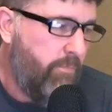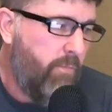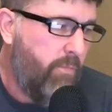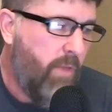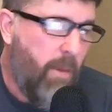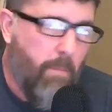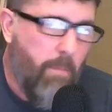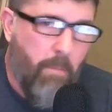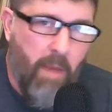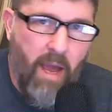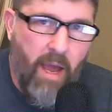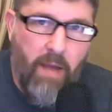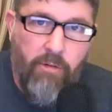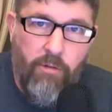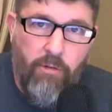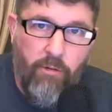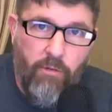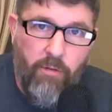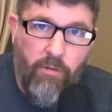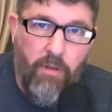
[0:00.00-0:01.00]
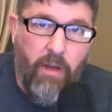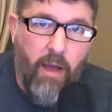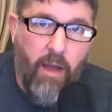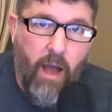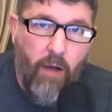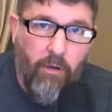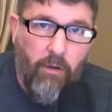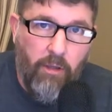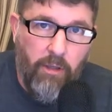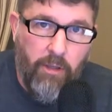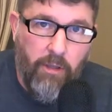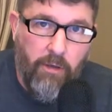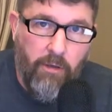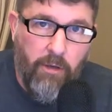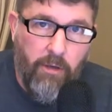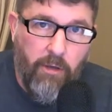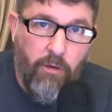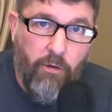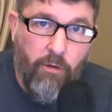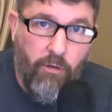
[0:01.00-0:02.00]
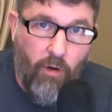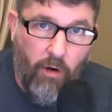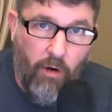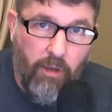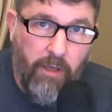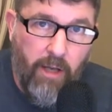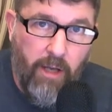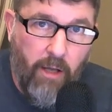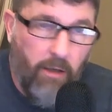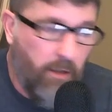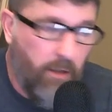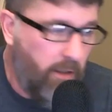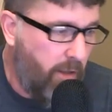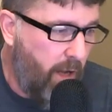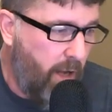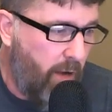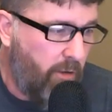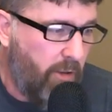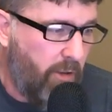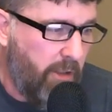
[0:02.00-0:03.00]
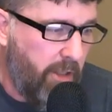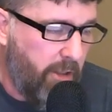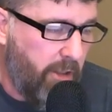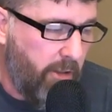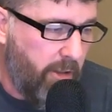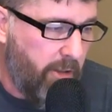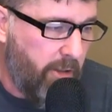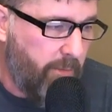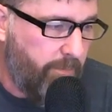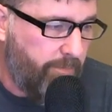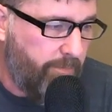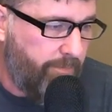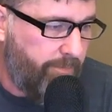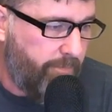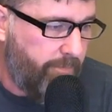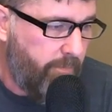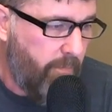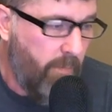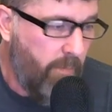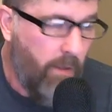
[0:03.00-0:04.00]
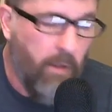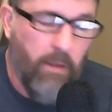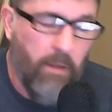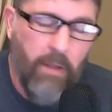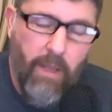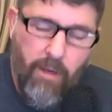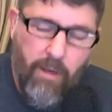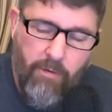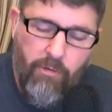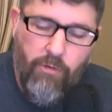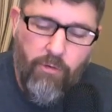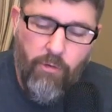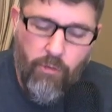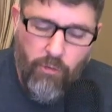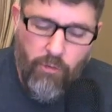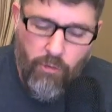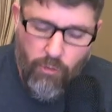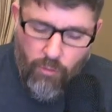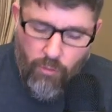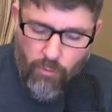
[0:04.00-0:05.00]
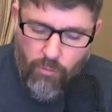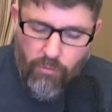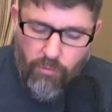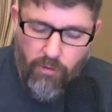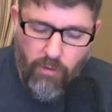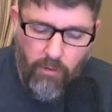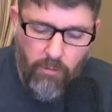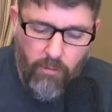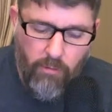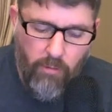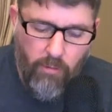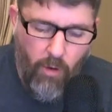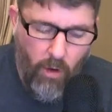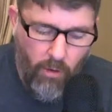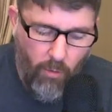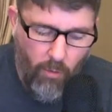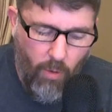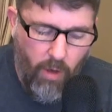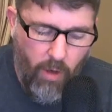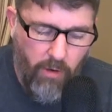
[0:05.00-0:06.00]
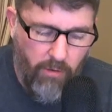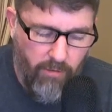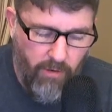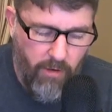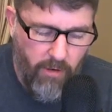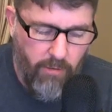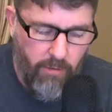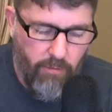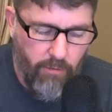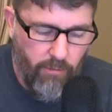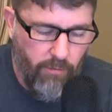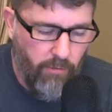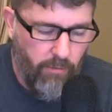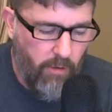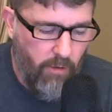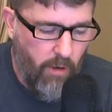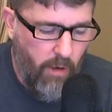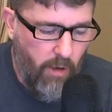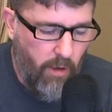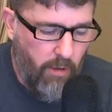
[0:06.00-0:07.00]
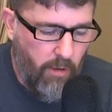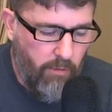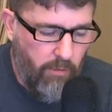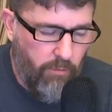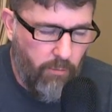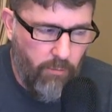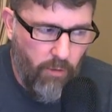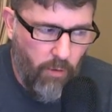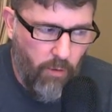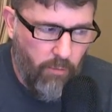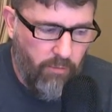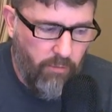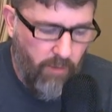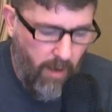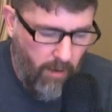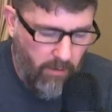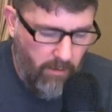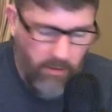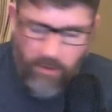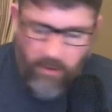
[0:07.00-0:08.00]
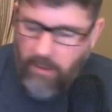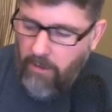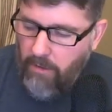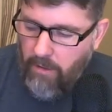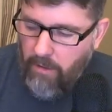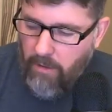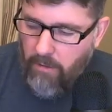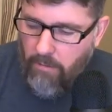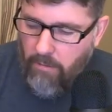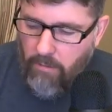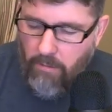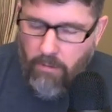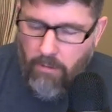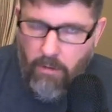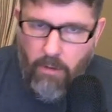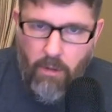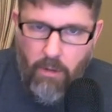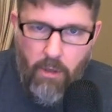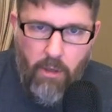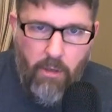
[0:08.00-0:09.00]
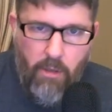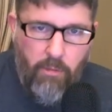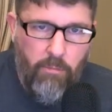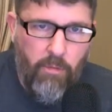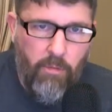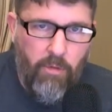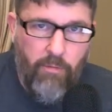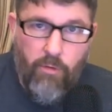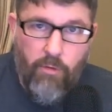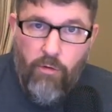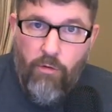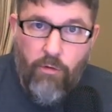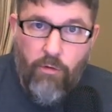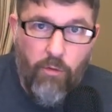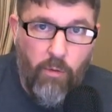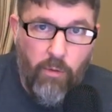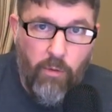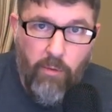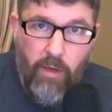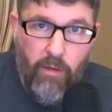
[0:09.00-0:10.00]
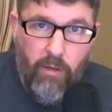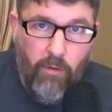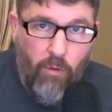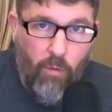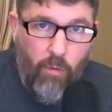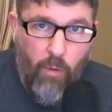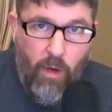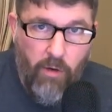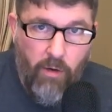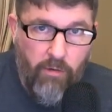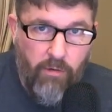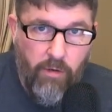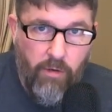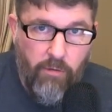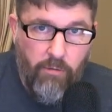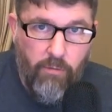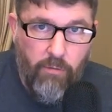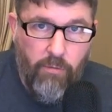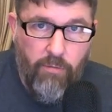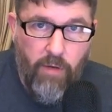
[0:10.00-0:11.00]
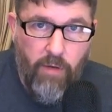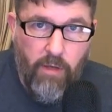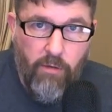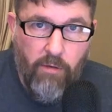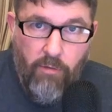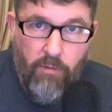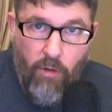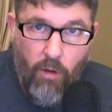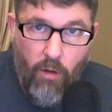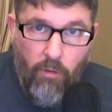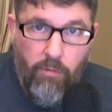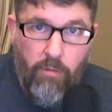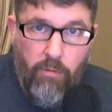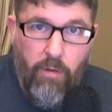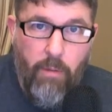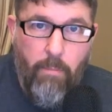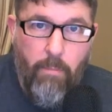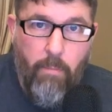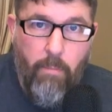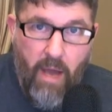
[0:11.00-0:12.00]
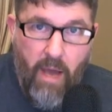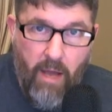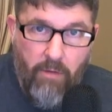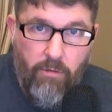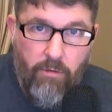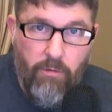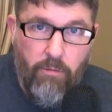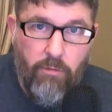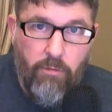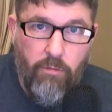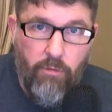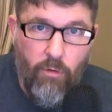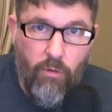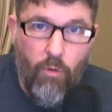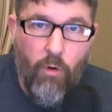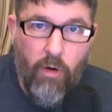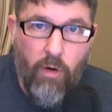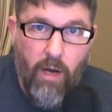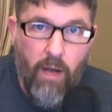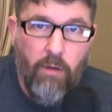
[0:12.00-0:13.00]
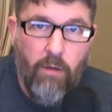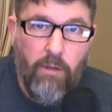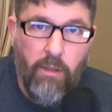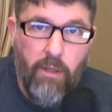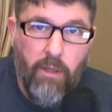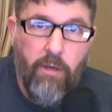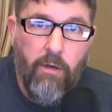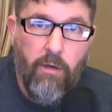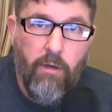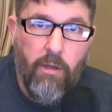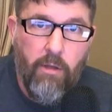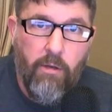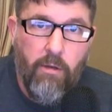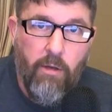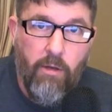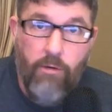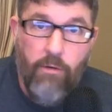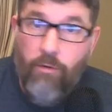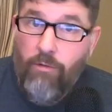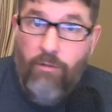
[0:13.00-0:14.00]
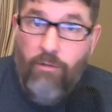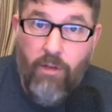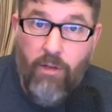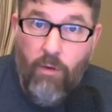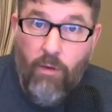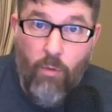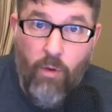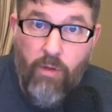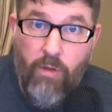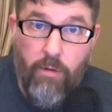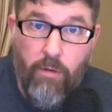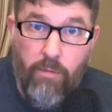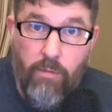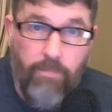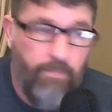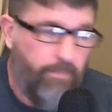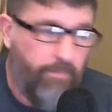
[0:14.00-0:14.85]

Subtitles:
that matches the alkalinity, your target alkalinity, unless you're using auto water changes to dose alkalinity. But if you're just doing regular water changes, find a salt that matches your alkalinity and just stick with it.